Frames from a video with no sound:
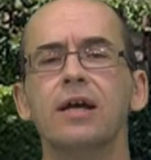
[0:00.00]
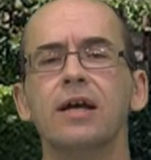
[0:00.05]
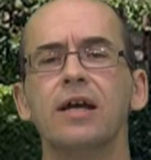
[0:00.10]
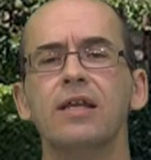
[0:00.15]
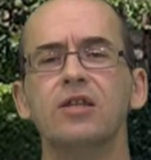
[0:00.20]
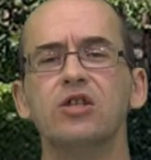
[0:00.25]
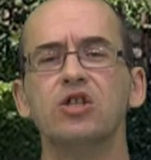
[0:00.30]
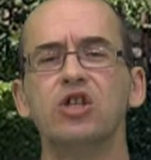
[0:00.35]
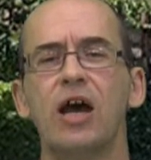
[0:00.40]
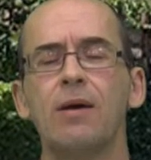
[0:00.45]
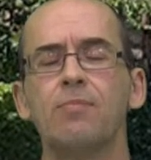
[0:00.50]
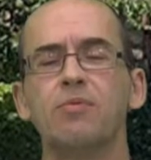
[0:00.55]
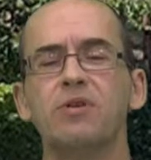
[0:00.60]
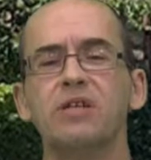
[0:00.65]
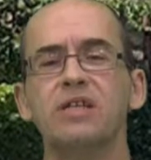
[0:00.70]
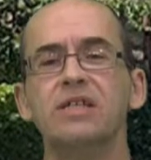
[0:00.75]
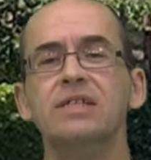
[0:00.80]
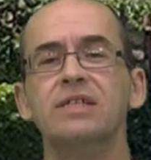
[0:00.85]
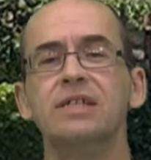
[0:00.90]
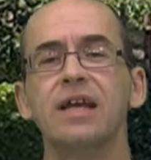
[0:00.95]
in the
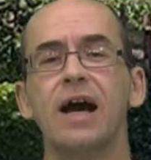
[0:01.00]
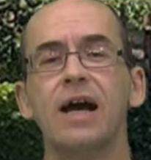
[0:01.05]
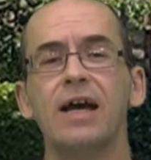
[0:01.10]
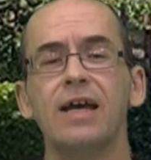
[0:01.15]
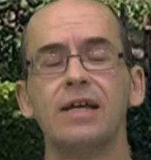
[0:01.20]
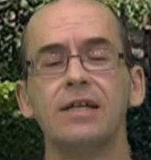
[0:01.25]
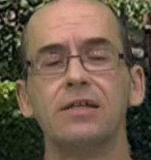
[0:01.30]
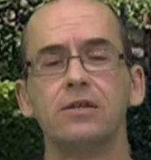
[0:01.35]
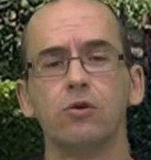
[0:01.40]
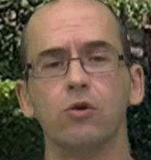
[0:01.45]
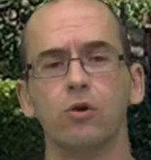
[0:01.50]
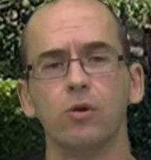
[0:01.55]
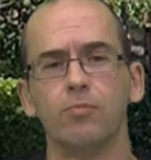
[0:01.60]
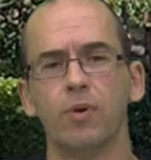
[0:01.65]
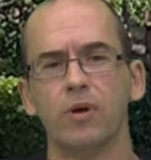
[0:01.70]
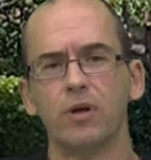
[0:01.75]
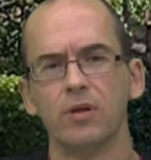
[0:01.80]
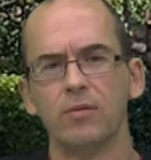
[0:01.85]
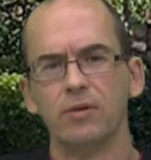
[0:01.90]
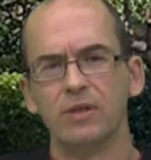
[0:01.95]
Japanese Diet, or
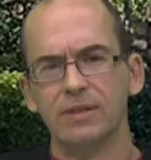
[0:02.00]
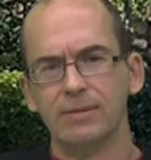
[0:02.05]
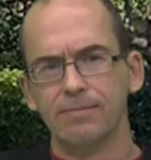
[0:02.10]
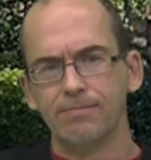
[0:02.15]
Parliament.